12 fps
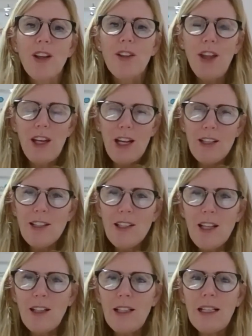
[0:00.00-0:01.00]
then
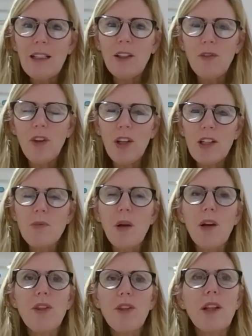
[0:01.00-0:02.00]
accessing legal advice,
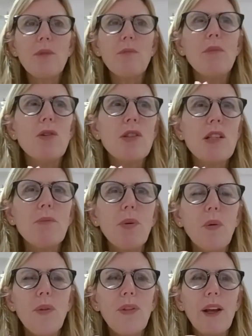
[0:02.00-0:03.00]
I think the most
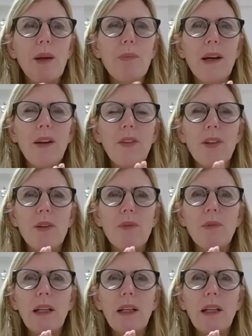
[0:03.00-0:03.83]
important thing about the